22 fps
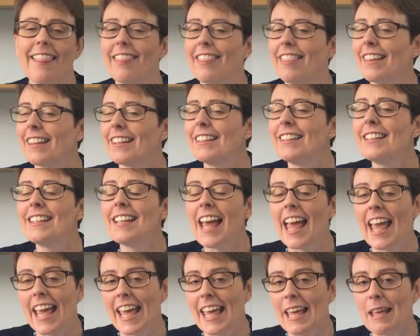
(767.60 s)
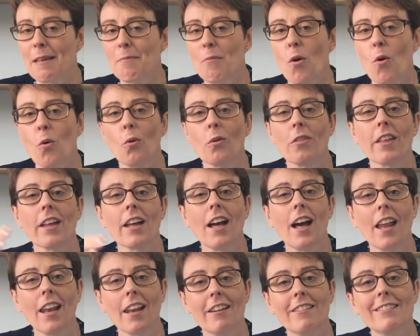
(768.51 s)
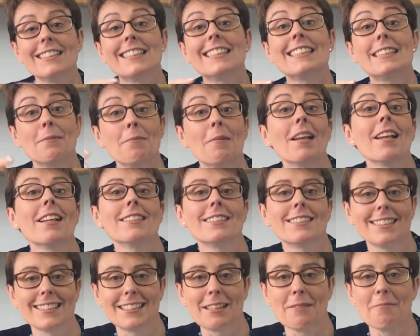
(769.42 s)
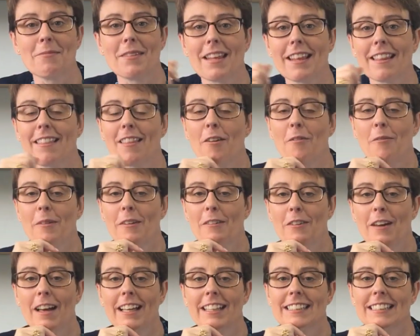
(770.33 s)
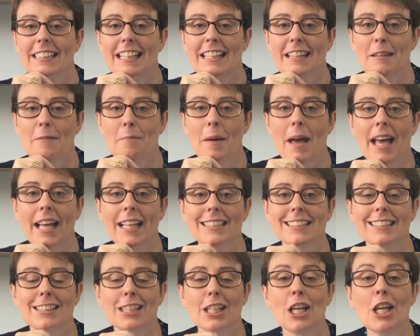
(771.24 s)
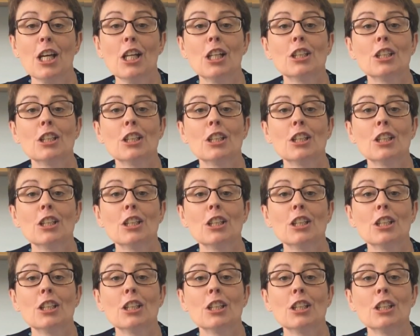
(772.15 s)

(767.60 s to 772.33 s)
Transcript: the name or the colour is similar to something that we've had in the past.